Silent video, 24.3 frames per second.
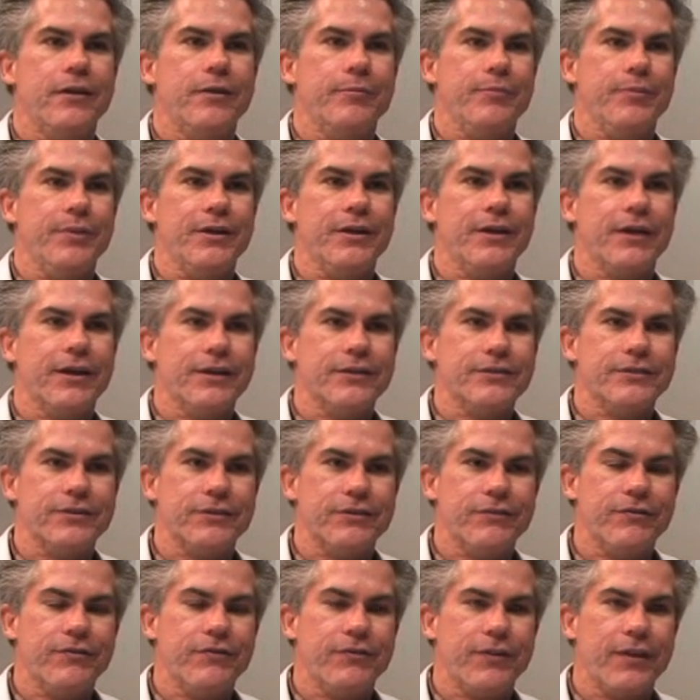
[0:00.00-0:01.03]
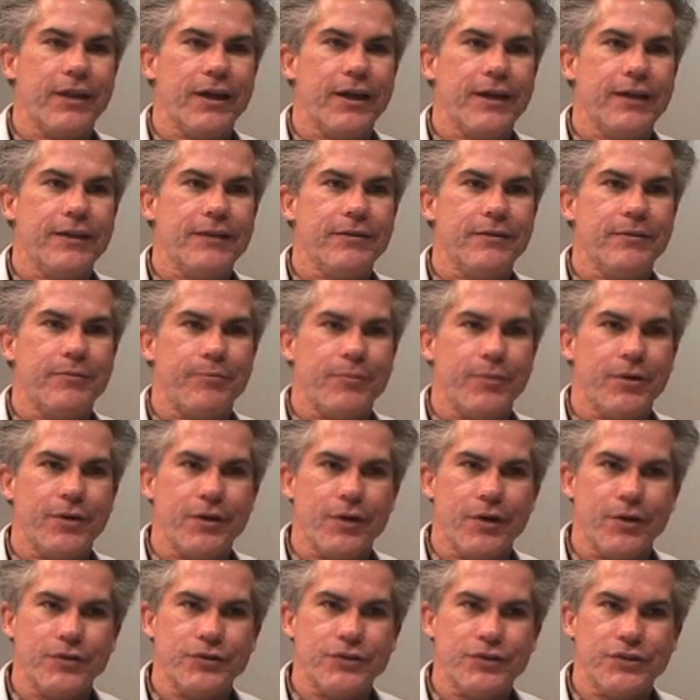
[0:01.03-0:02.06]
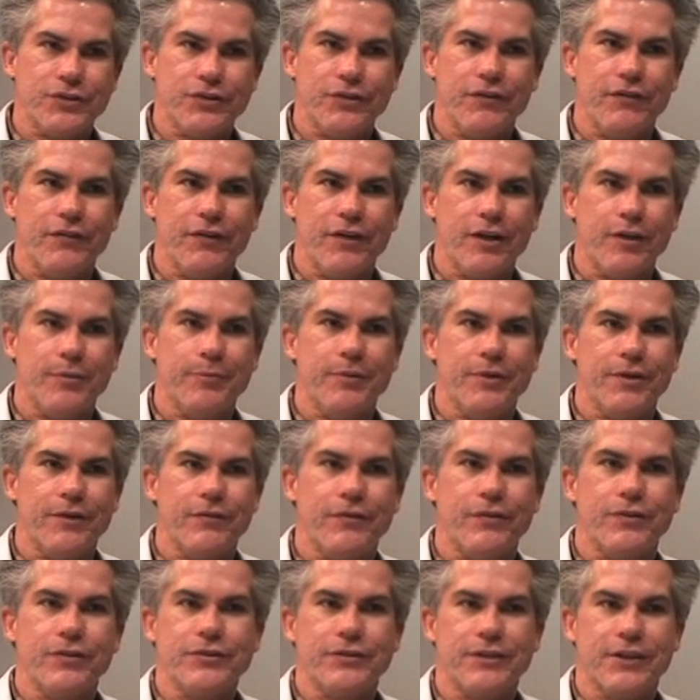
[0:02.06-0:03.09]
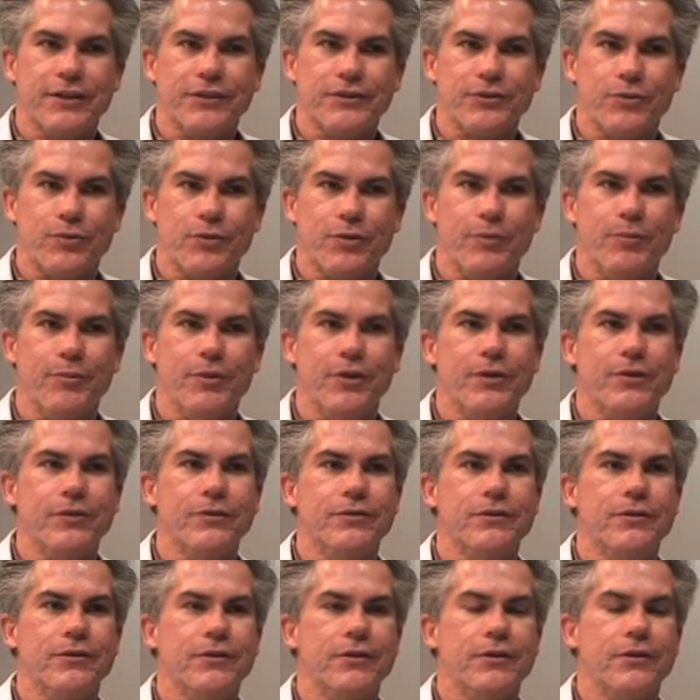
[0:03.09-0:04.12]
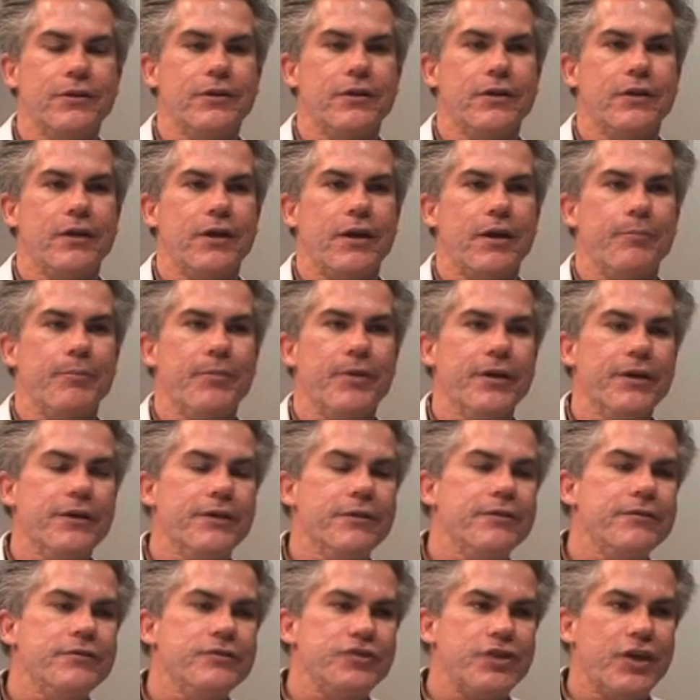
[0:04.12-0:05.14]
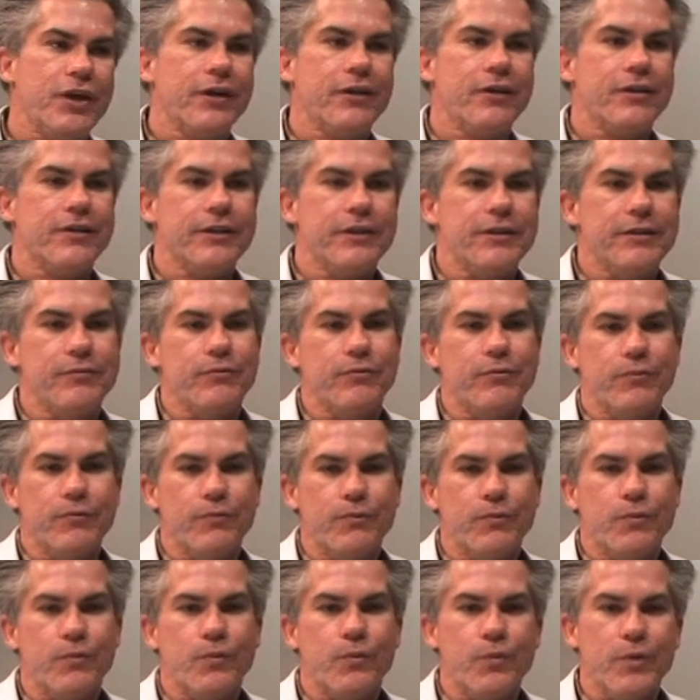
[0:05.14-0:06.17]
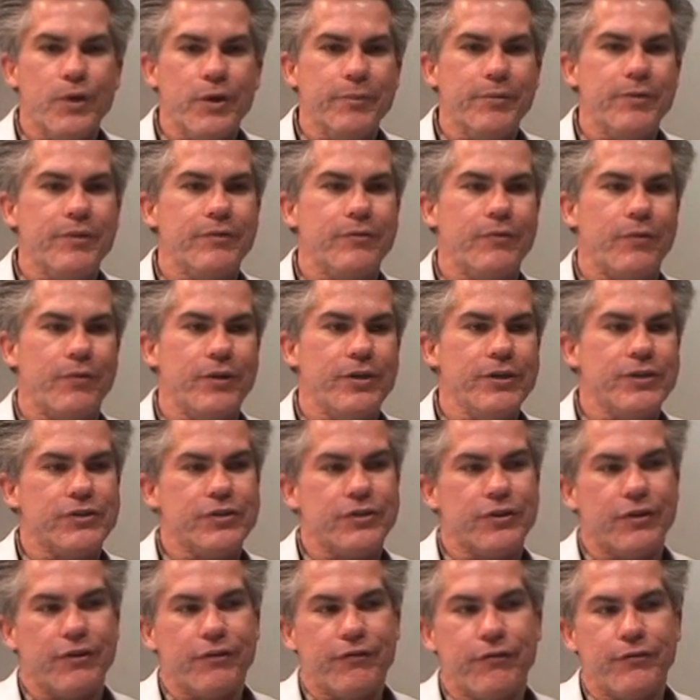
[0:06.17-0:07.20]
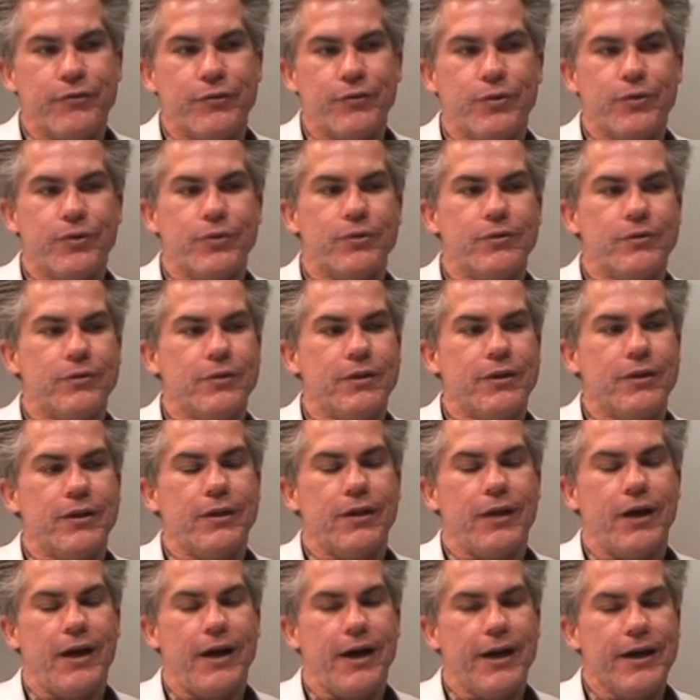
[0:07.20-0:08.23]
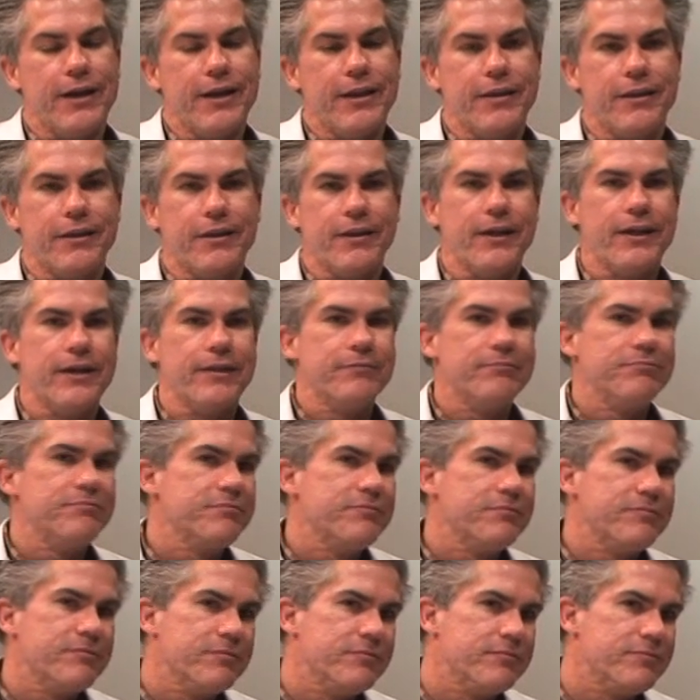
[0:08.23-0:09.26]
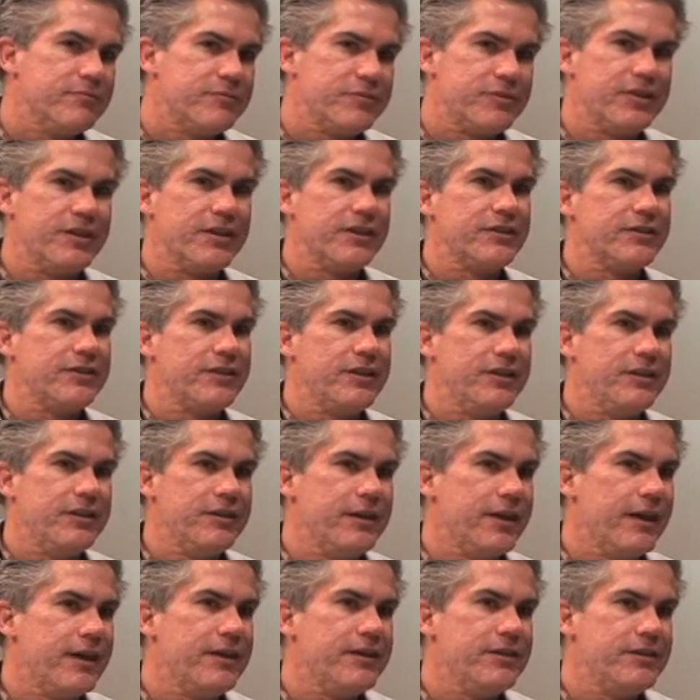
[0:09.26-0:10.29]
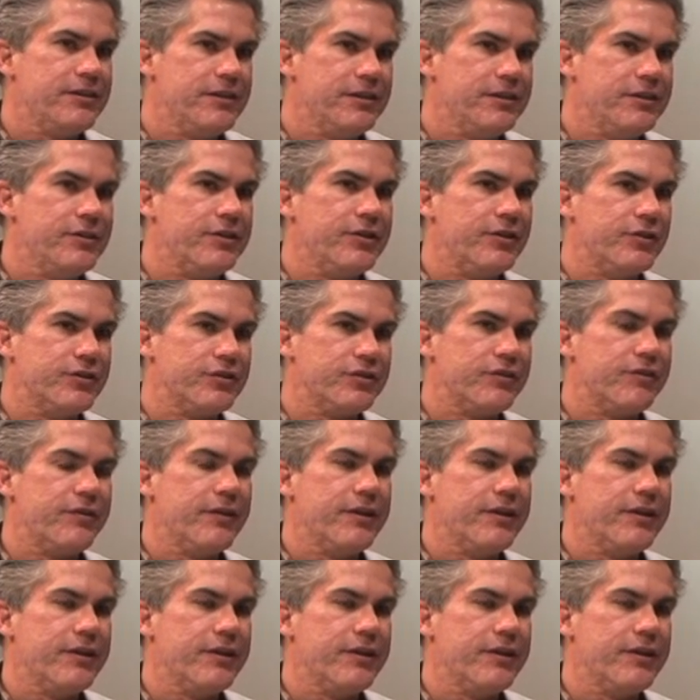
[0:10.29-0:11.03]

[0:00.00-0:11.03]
because of that precocious development of the sex hormone. But generally, women reach their full height at 16 to 18 years of